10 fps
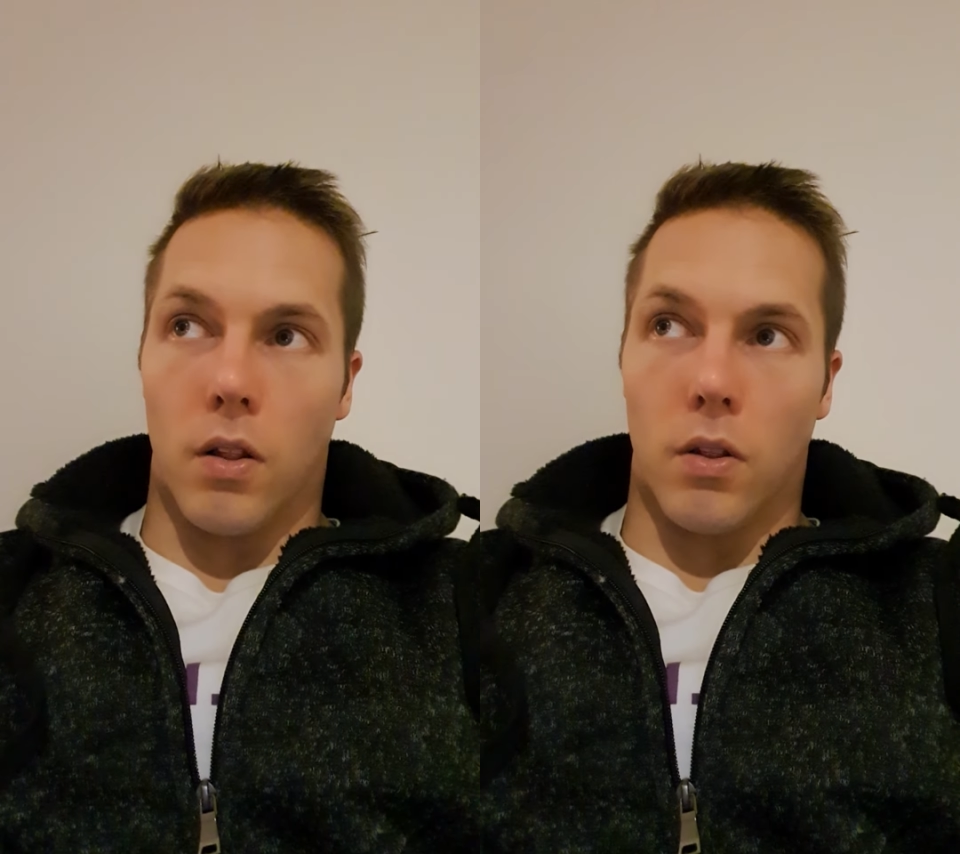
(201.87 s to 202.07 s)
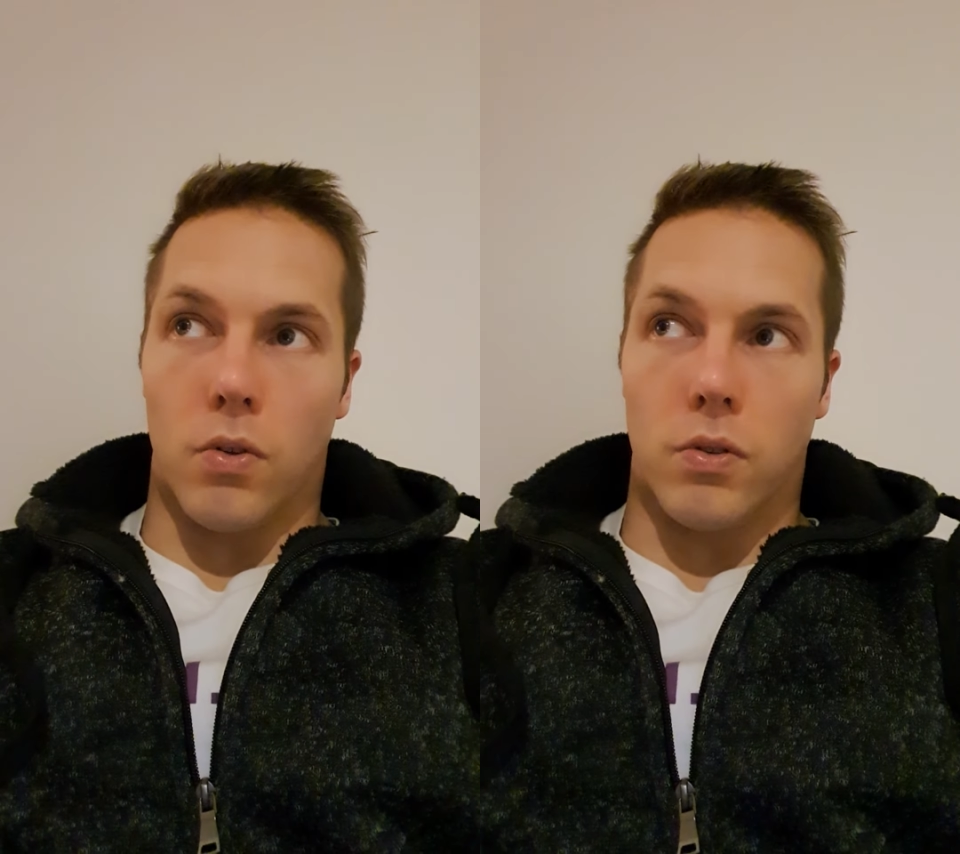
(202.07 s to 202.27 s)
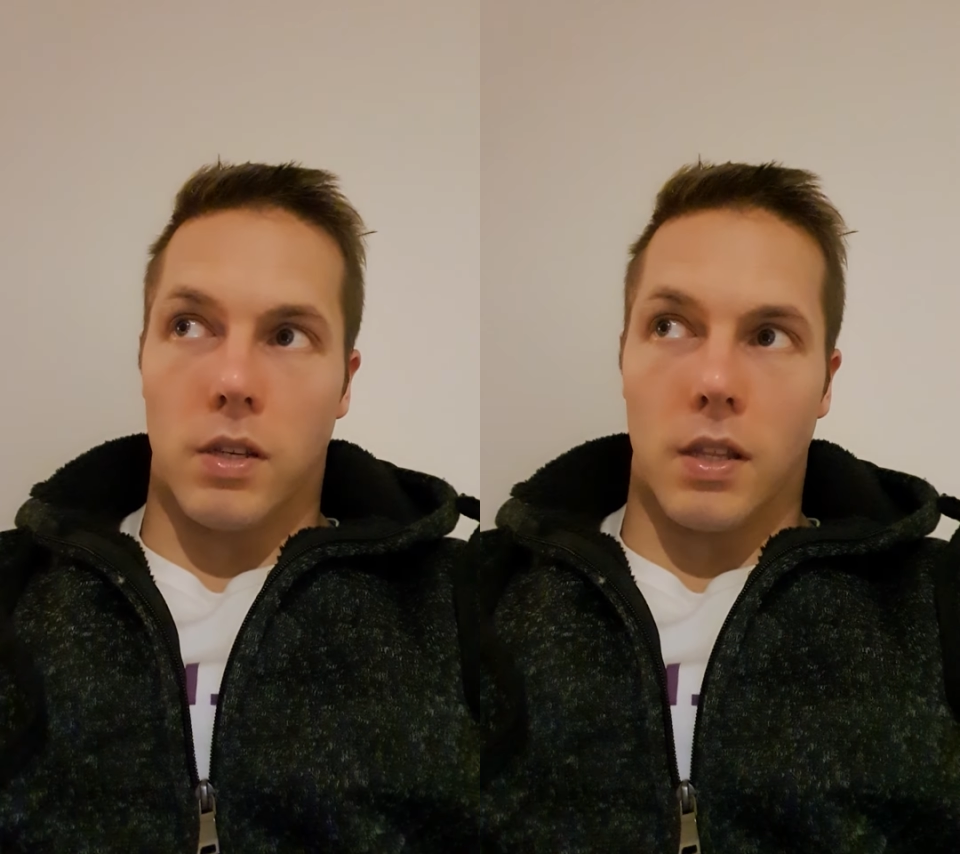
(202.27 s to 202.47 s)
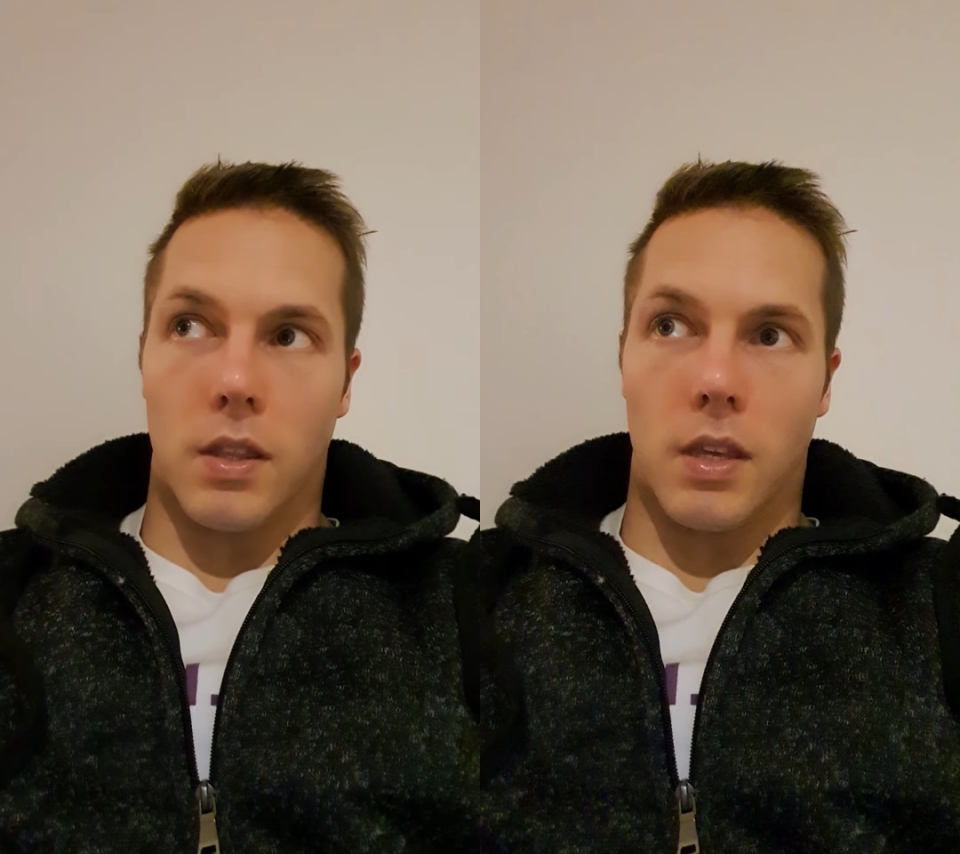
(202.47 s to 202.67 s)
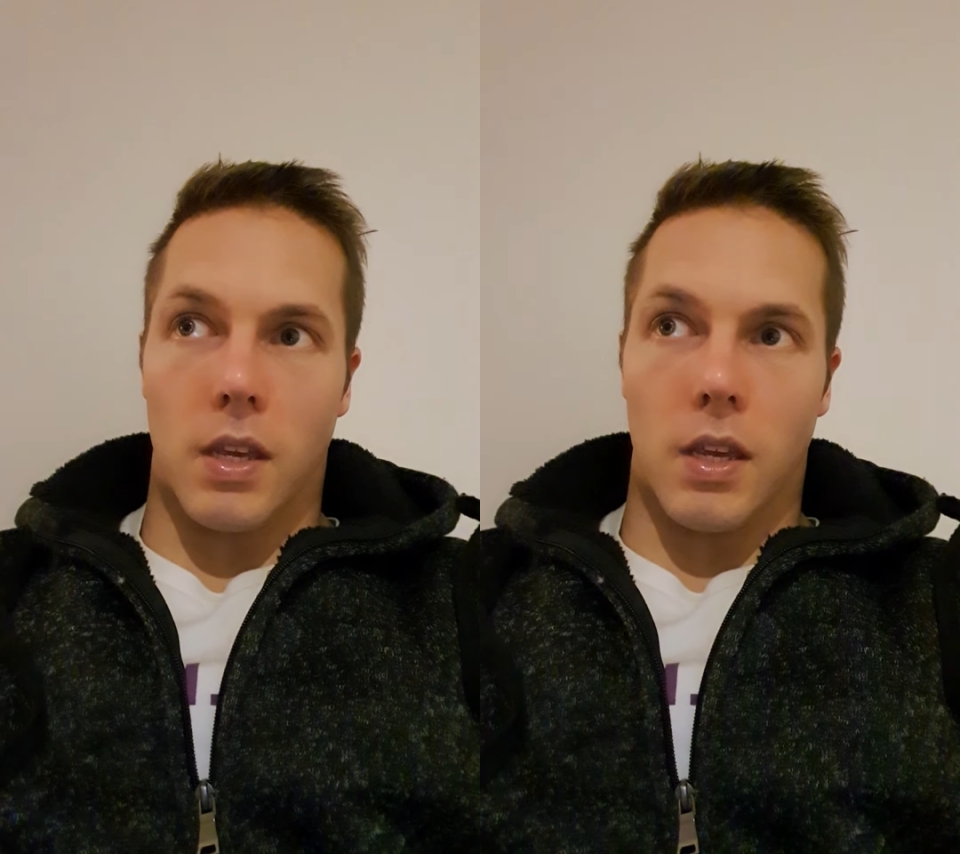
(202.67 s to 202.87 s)

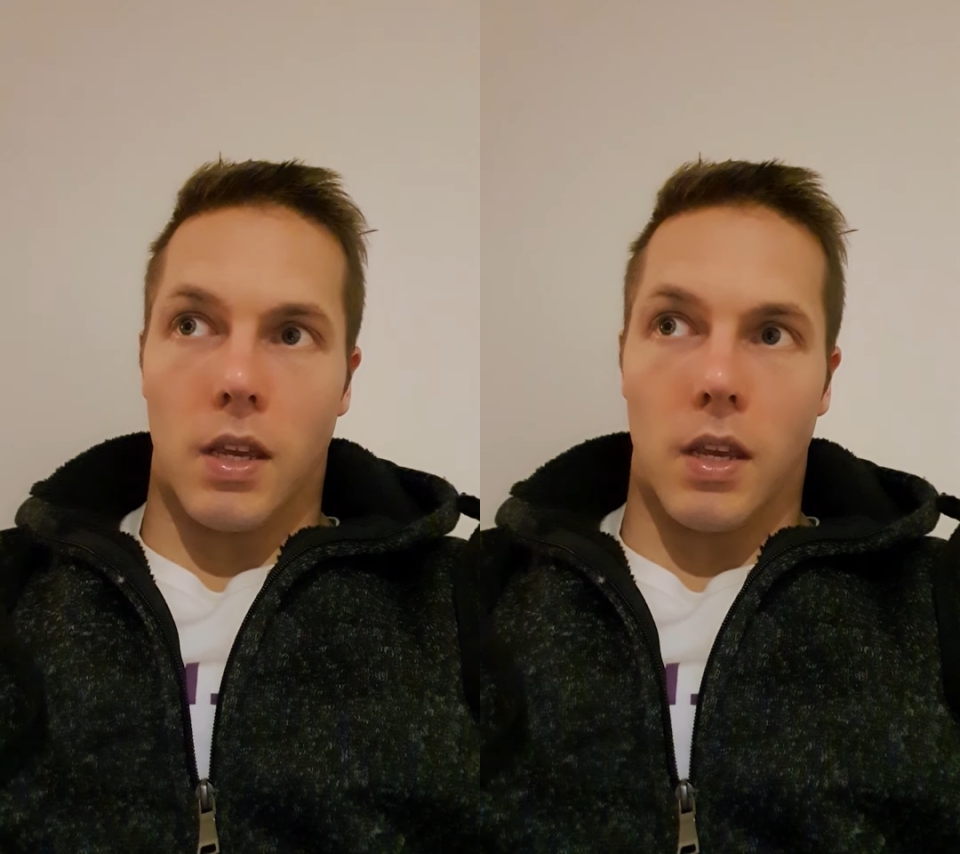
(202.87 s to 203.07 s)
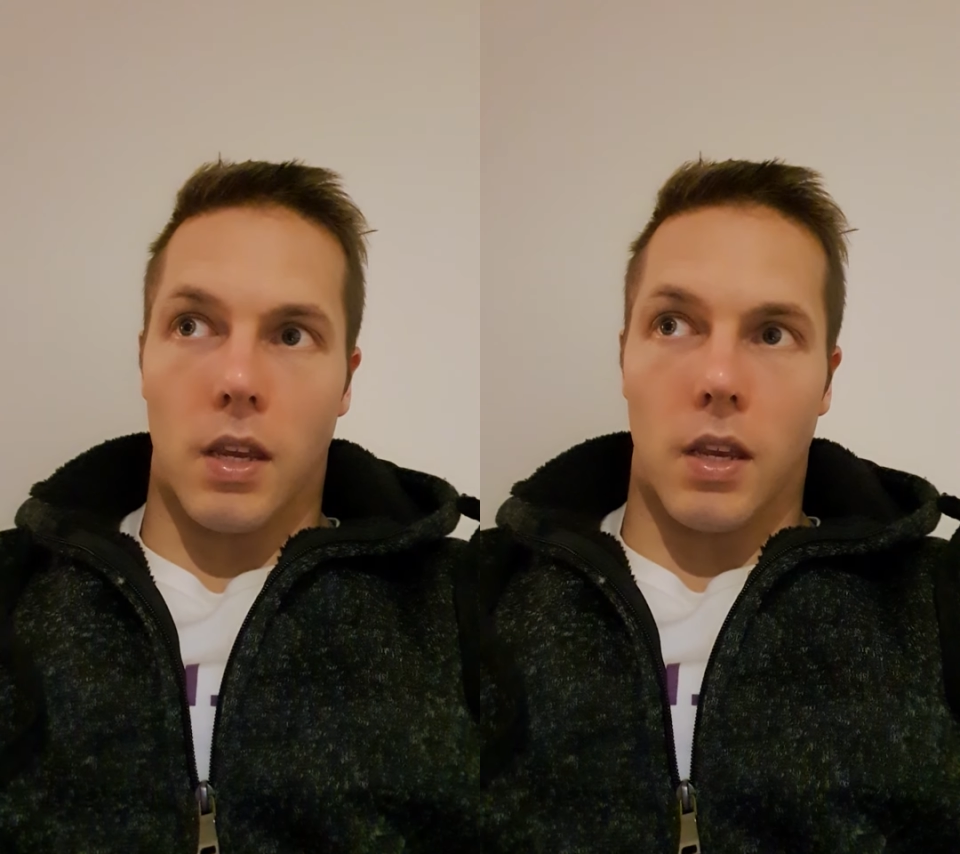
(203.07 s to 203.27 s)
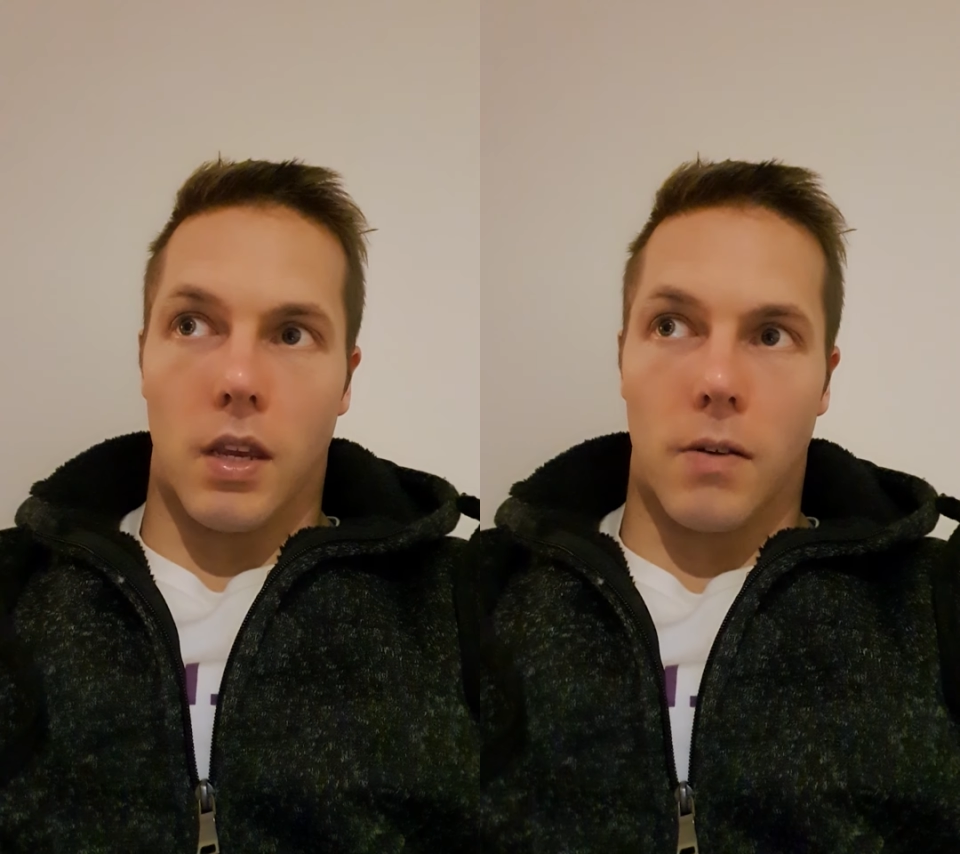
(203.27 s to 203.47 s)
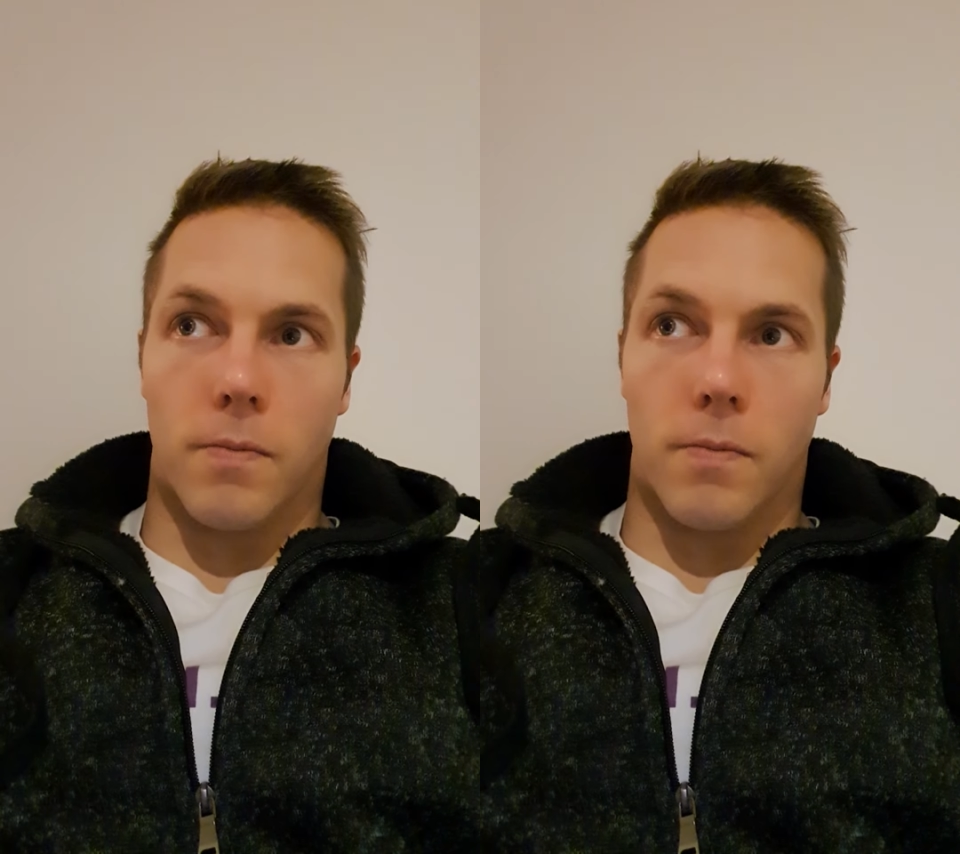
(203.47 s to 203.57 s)
the